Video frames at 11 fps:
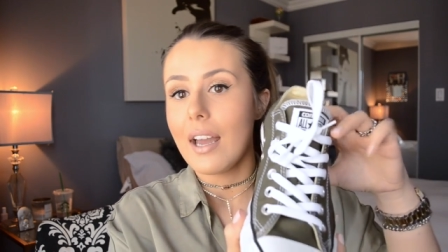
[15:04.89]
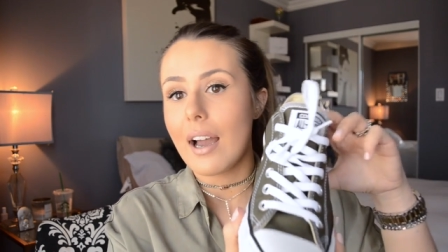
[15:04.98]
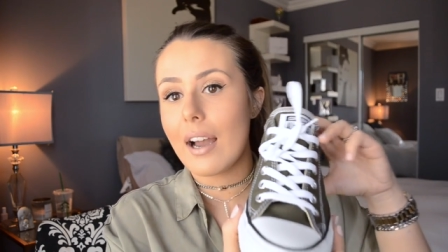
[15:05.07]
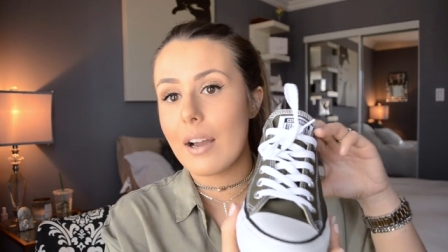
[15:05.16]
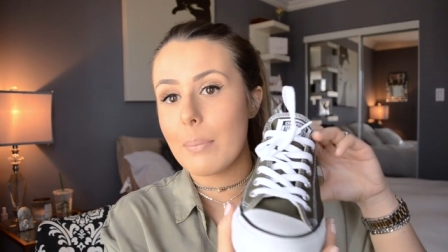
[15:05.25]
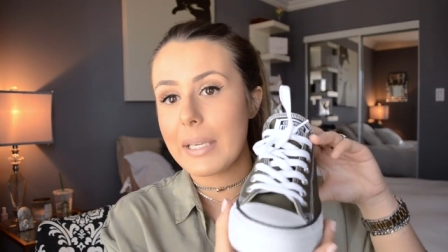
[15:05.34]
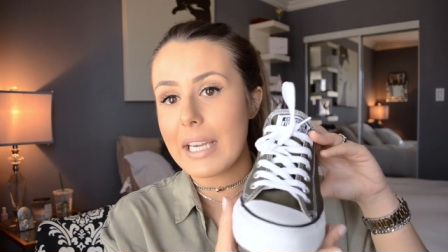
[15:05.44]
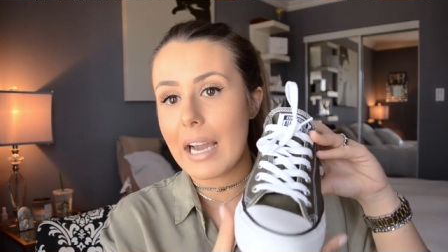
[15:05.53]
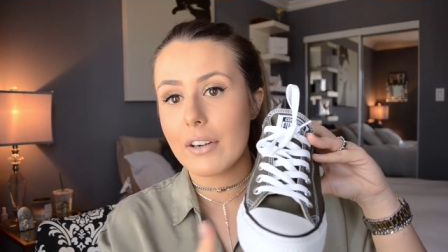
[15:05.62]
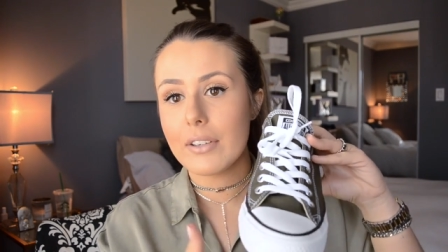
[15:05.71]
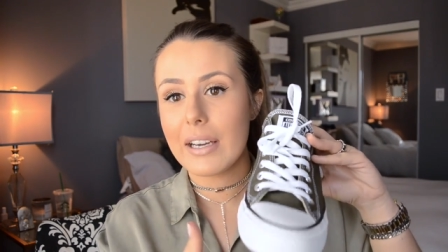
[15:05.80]
Uh, but yeah,
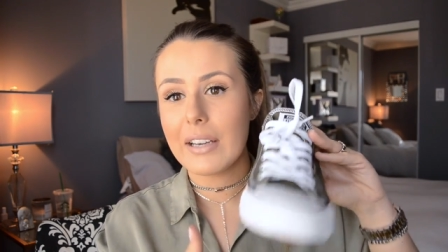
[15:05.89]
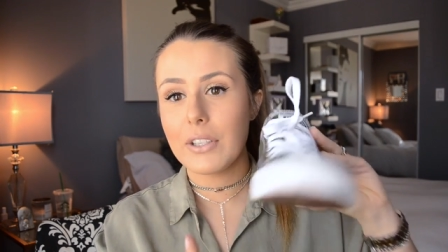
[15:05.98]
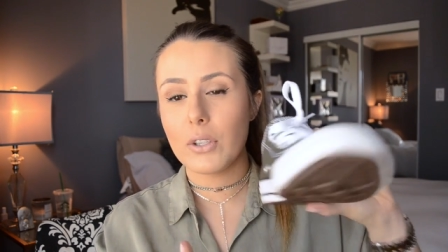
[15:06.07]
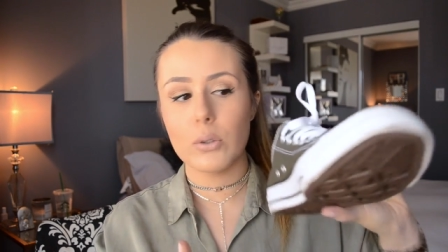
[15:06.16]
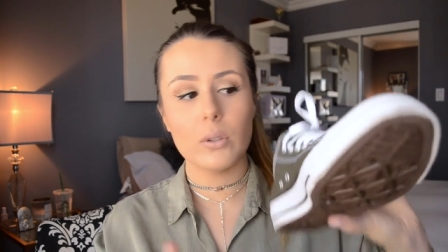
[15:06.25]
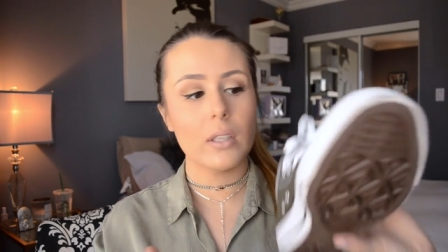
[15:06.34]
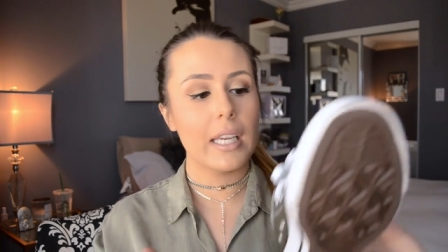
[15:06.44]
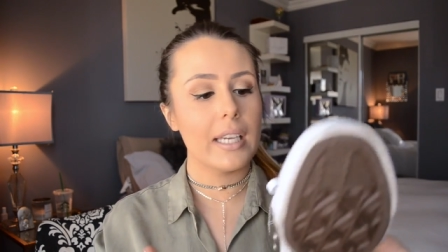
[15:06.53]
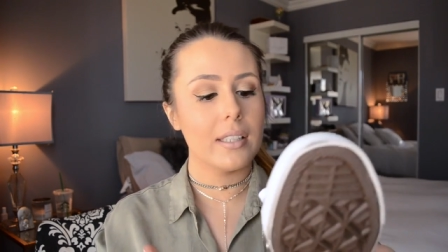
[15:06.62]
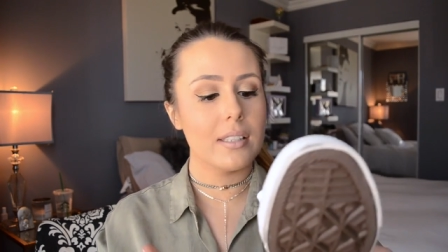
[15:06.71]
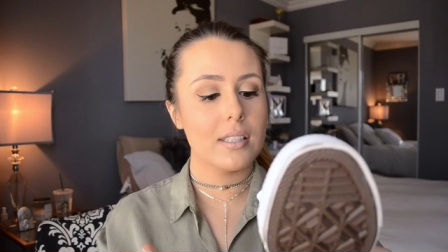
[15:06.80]
I don't know how you cool
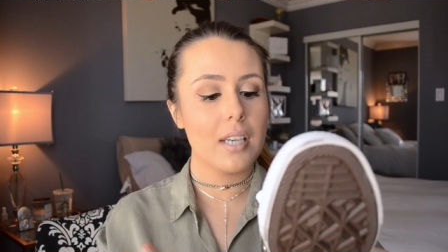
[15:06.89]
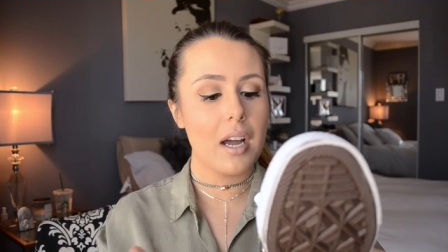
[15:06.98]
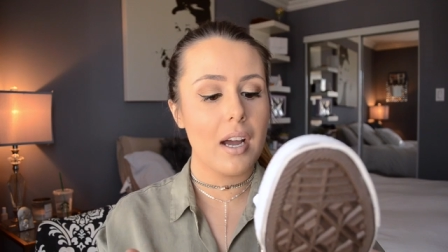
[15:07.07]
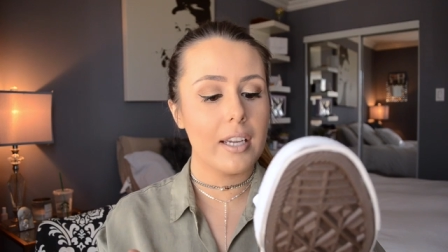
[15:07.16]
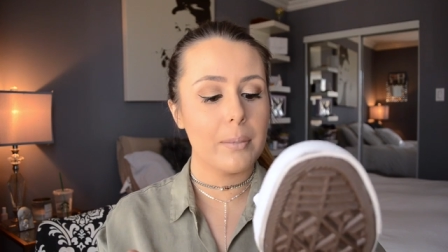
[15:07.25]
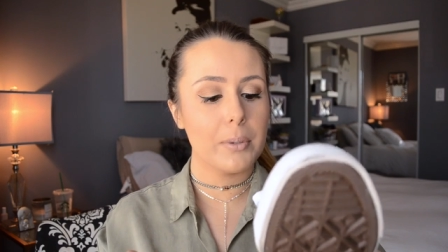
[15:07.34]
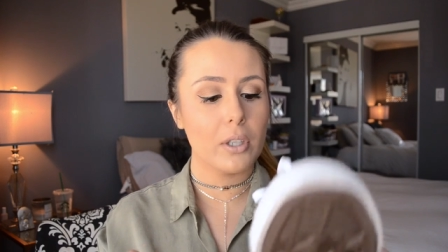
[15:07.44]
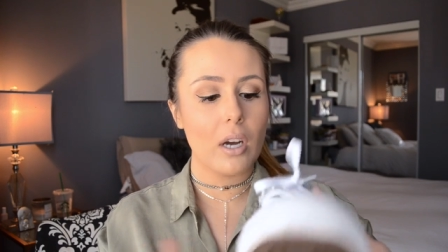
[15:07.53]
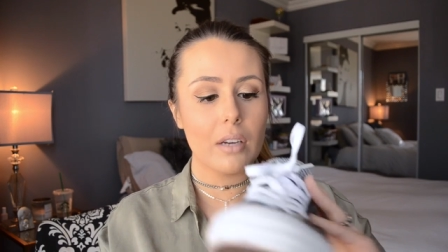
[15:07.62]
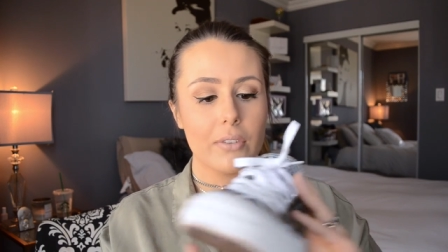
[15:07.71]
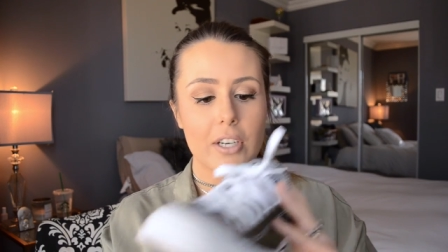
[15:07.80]
kids tie up your
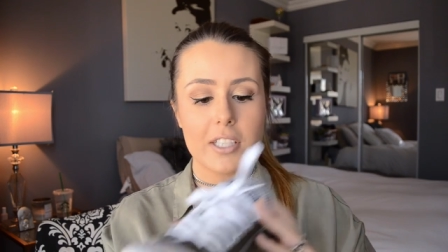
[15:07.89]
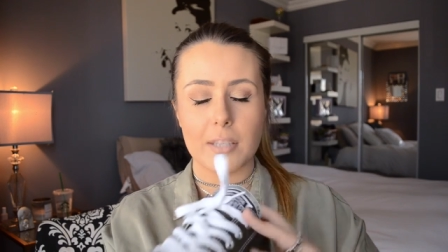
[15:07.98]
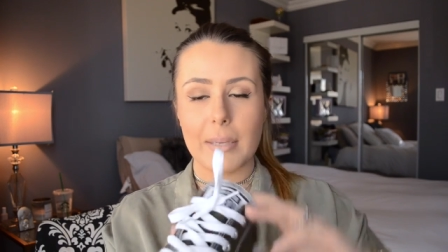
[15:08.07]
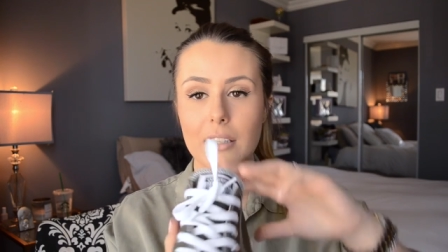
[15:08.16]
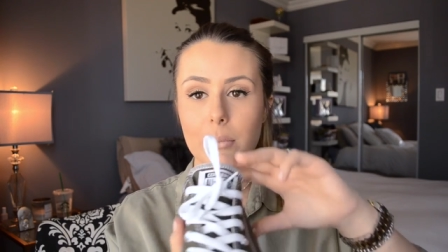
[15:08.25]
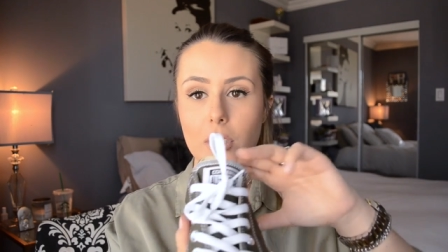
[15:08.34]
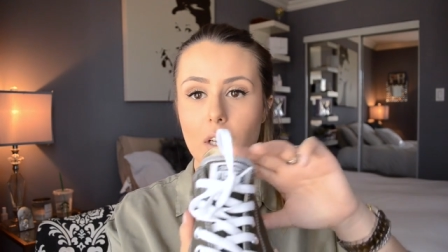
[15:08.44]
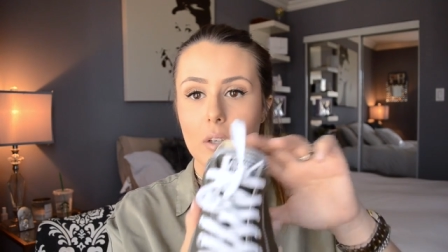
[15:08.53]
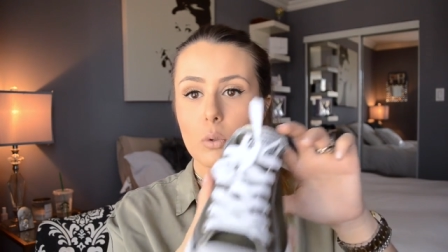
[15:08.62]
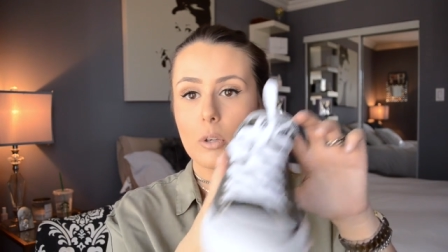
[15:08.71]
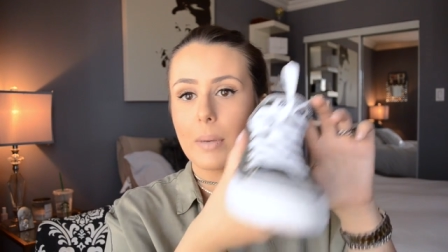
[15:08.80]
Converse and make them look all cool,